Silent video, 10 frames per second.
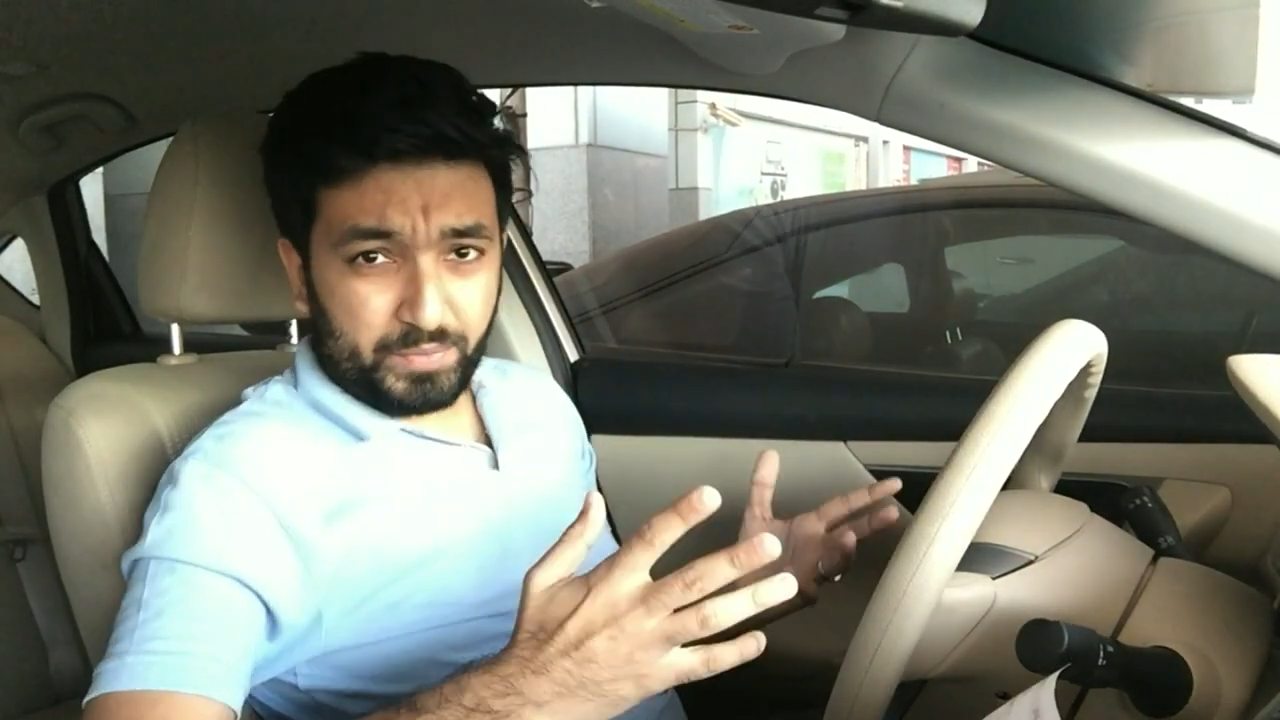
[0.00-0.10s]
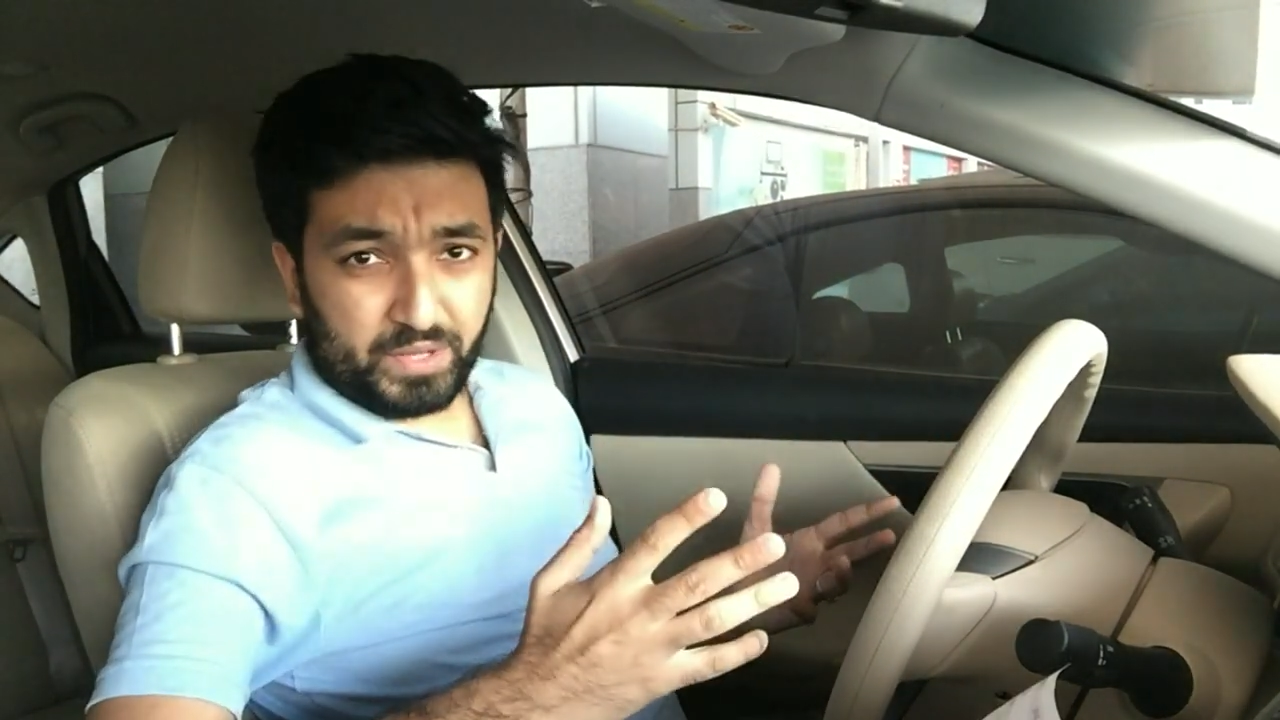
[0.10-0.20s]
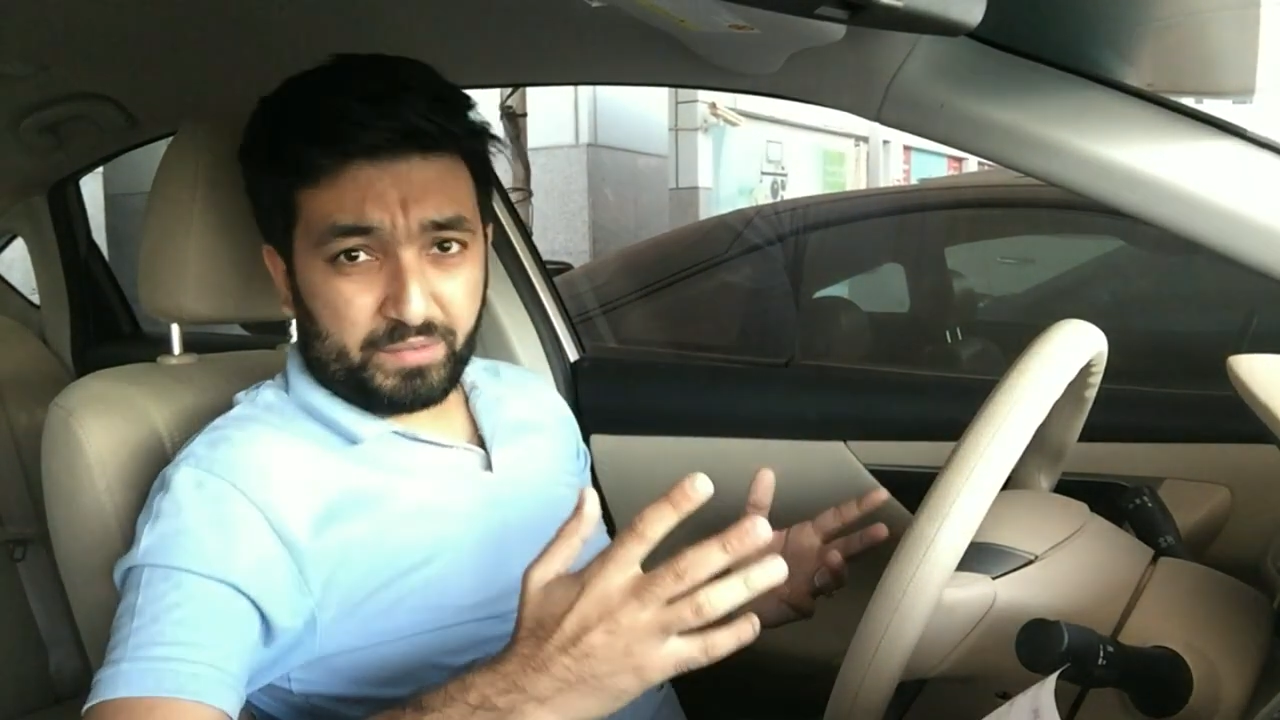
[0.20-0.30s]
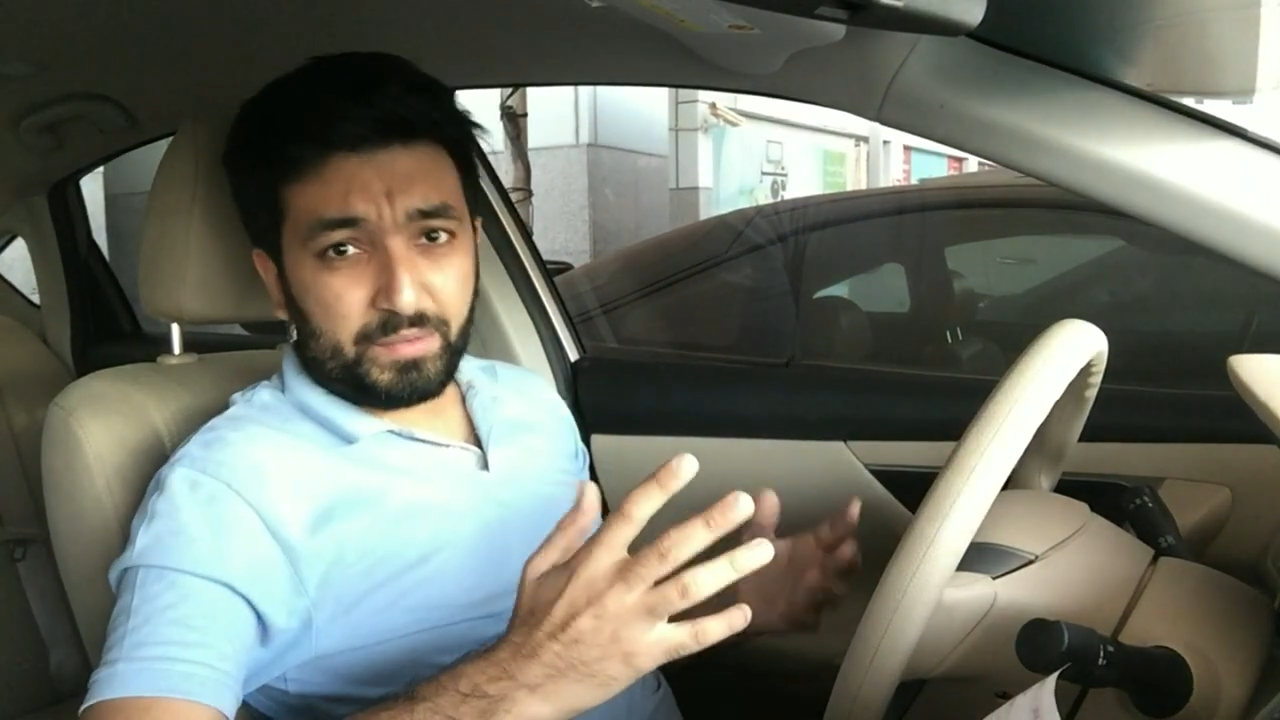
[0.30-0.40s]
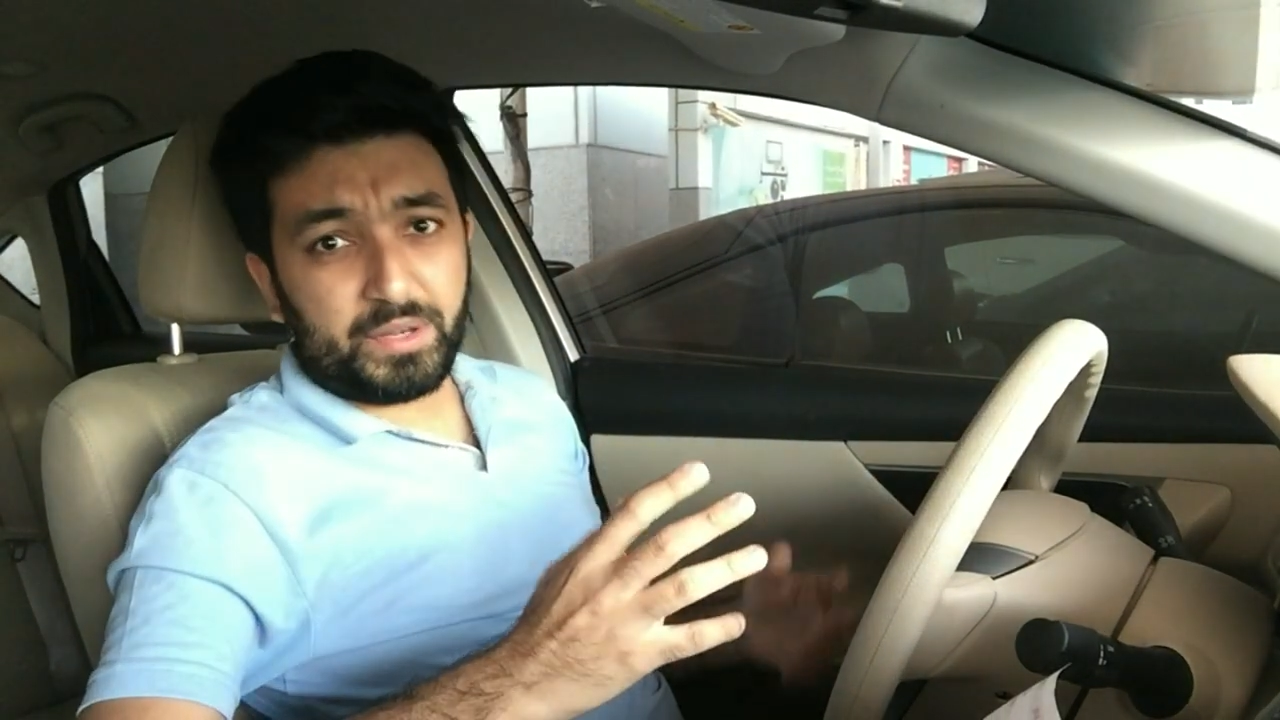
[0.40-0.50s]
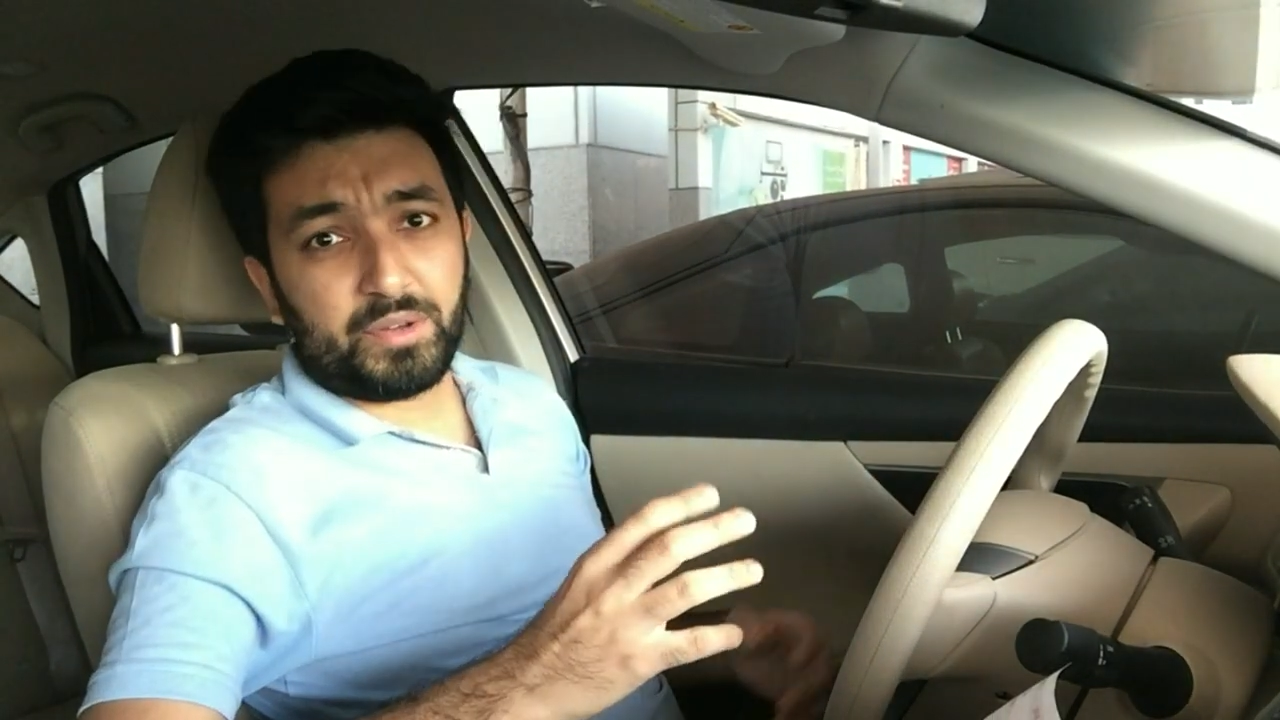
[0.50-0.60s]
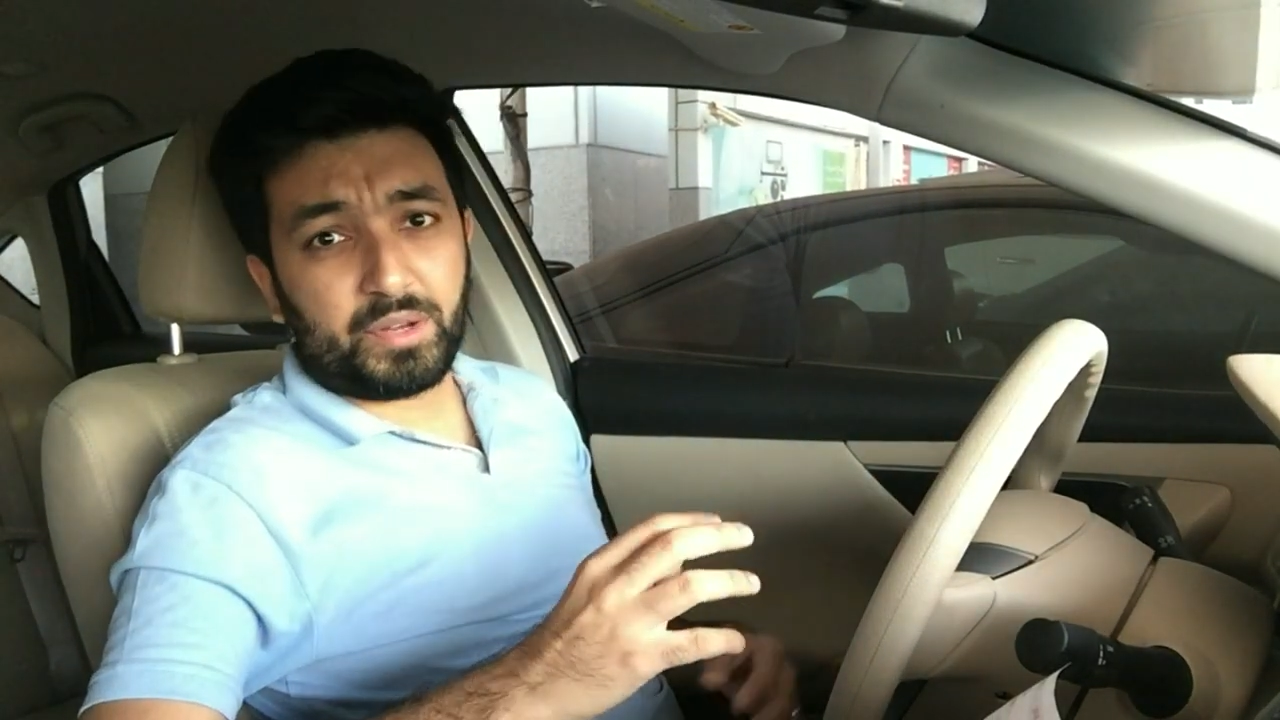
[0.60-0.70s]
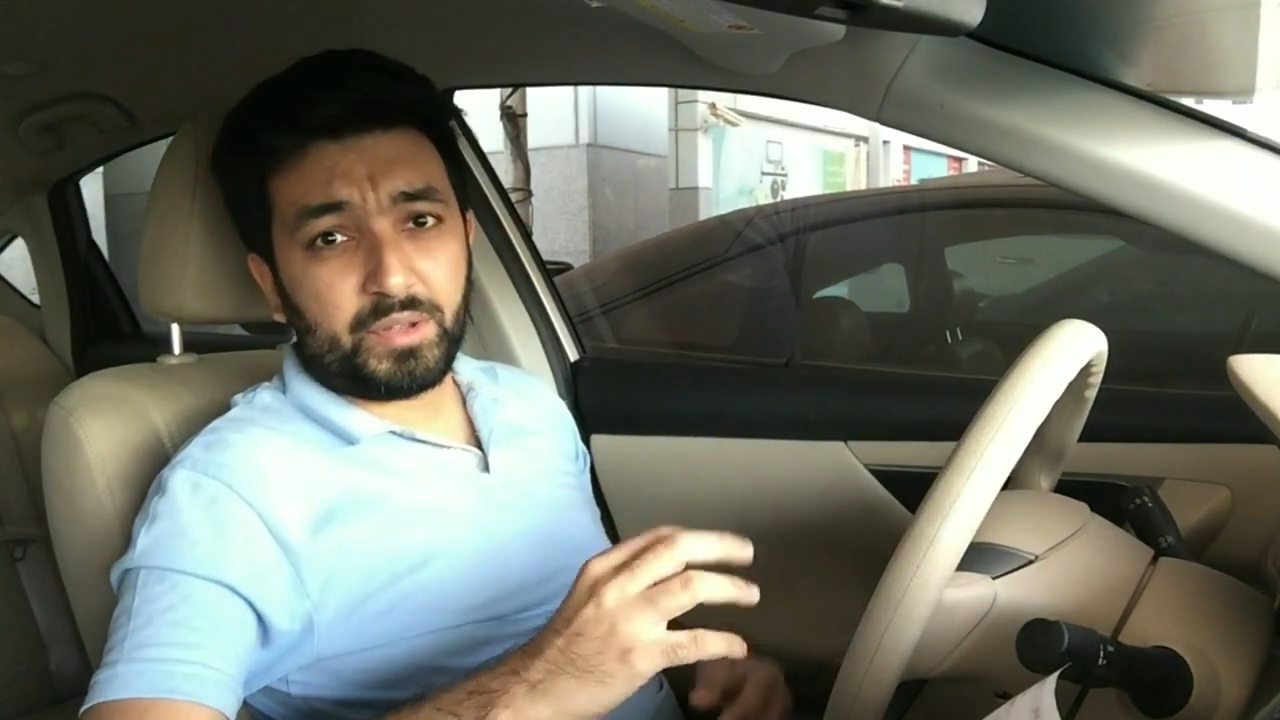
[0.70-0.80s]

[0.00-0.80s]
this video